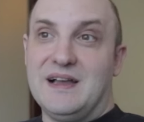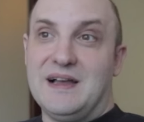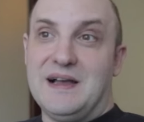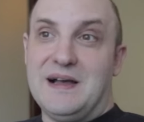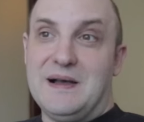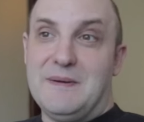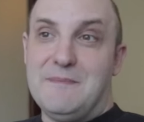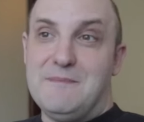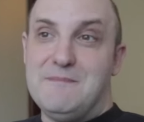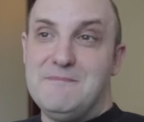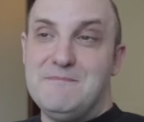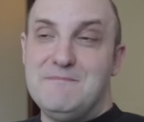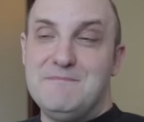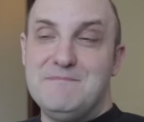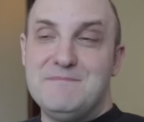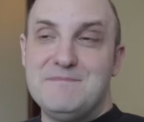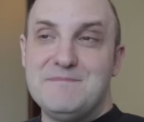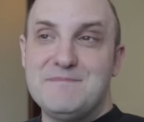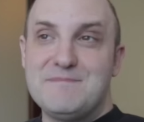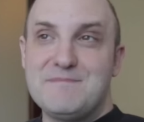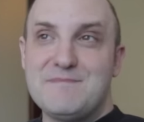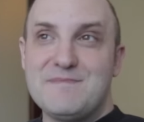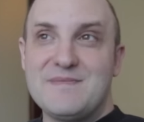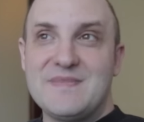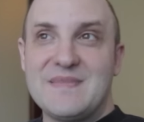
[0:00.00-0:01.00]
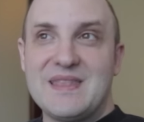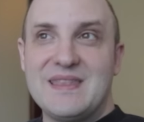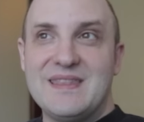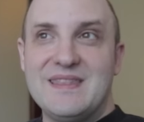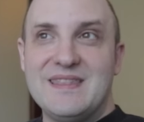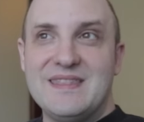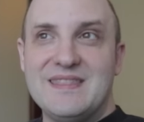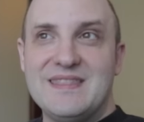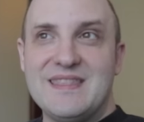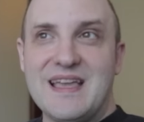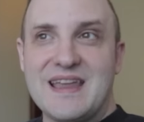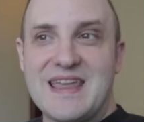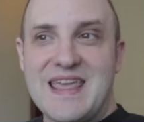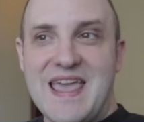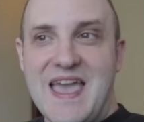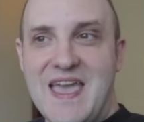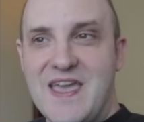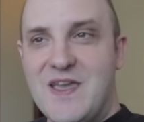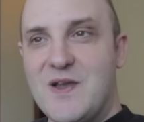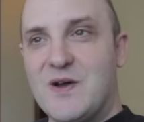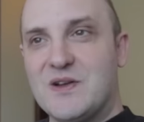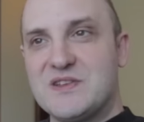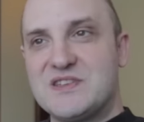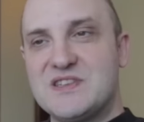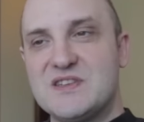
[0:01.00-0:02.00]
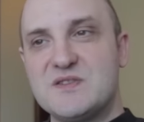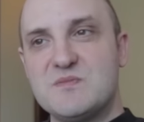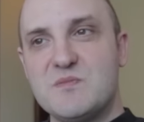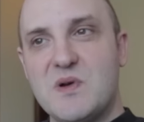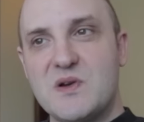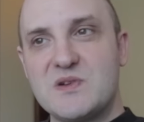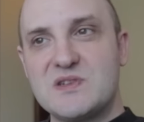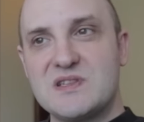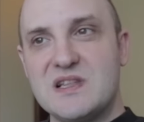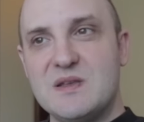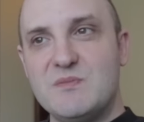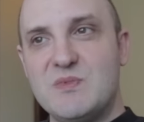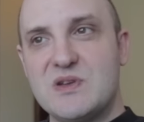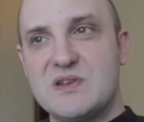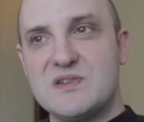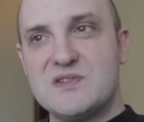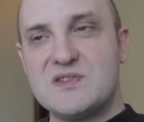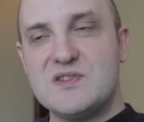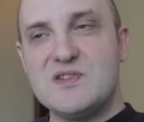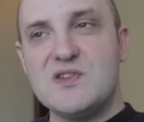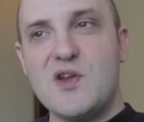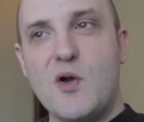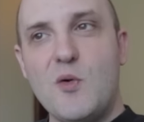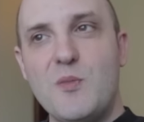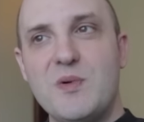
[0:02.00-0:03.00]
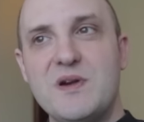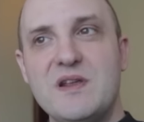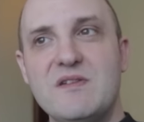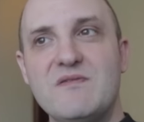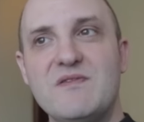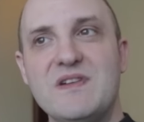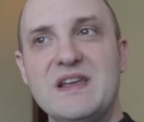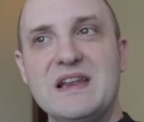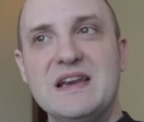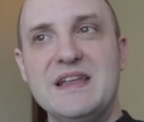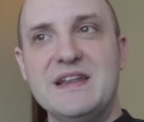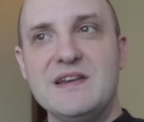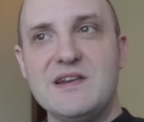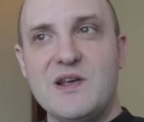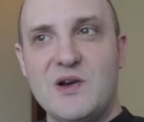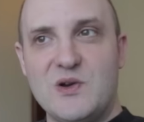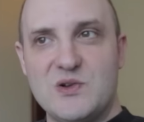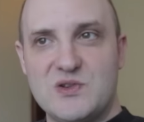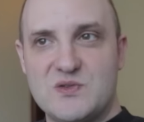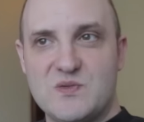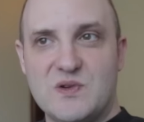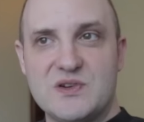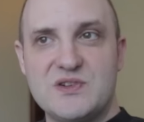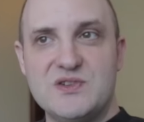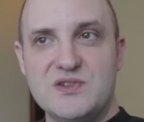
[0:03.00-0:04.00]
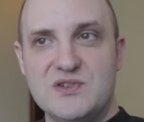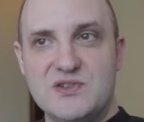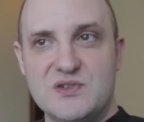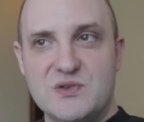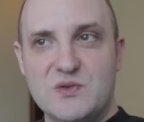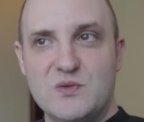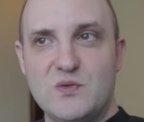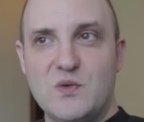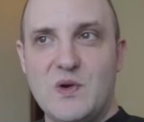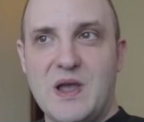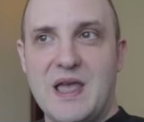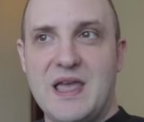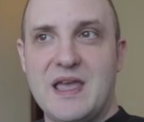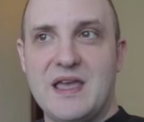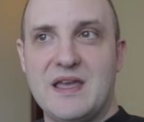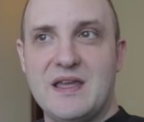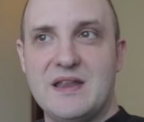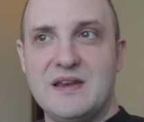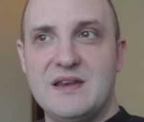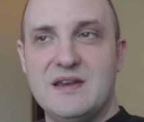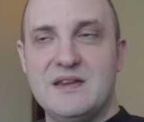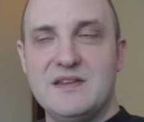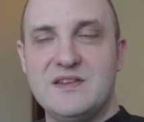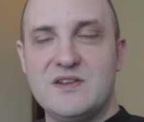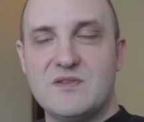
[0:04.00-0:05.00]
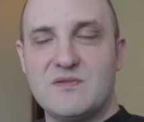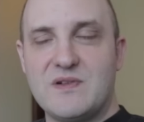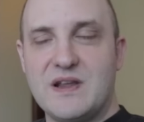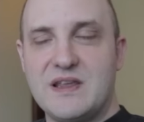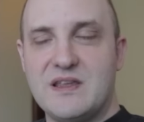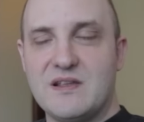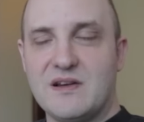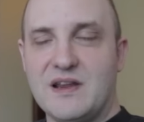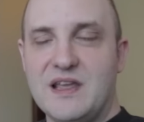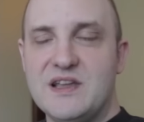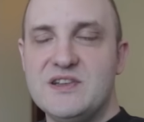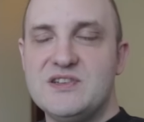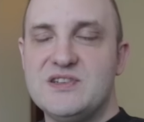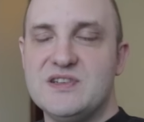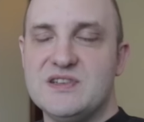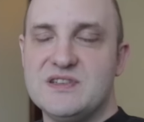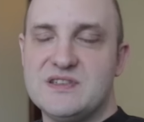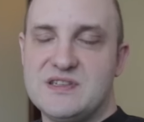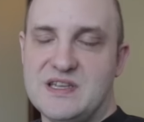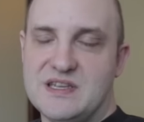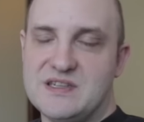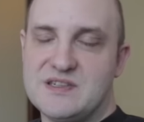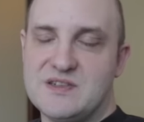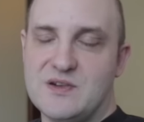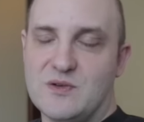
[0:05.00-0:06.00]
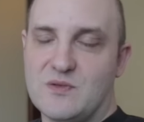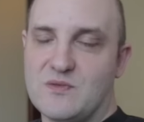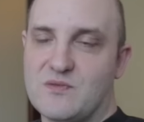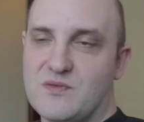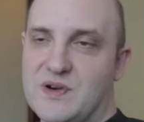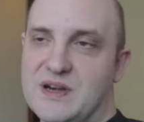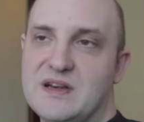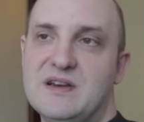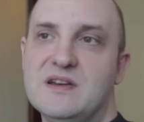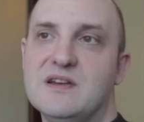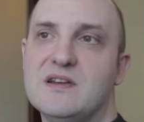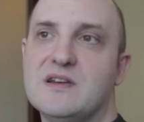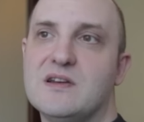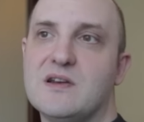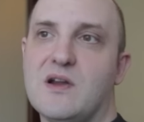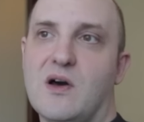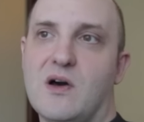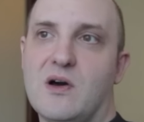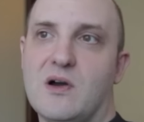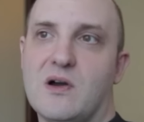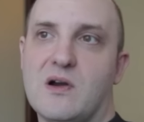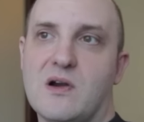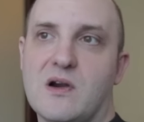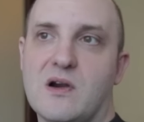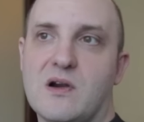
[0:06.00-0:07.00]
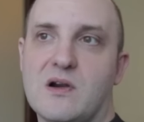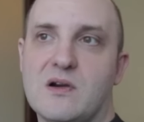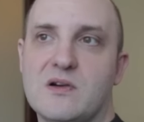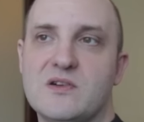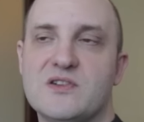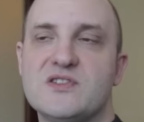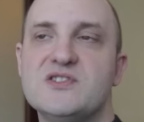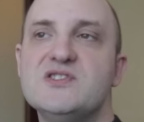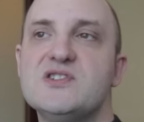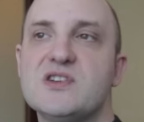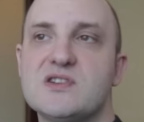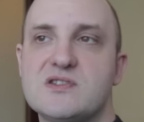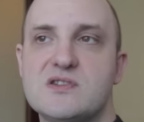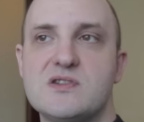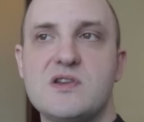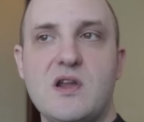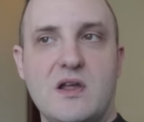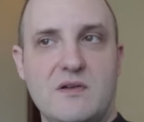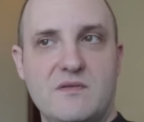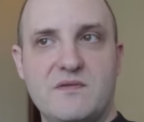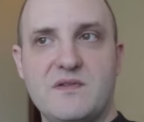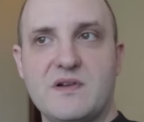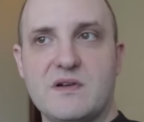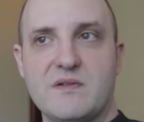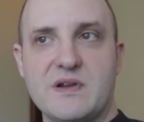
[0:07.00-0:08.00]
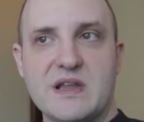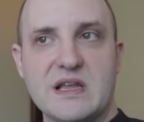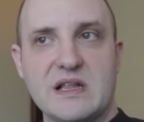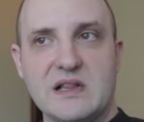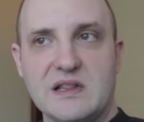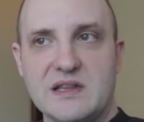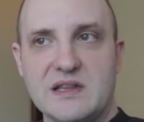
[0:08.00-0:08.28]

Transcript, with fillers: Um, the chaos is mostly because nobody really knows what to do, and the regulations as they're written are just not very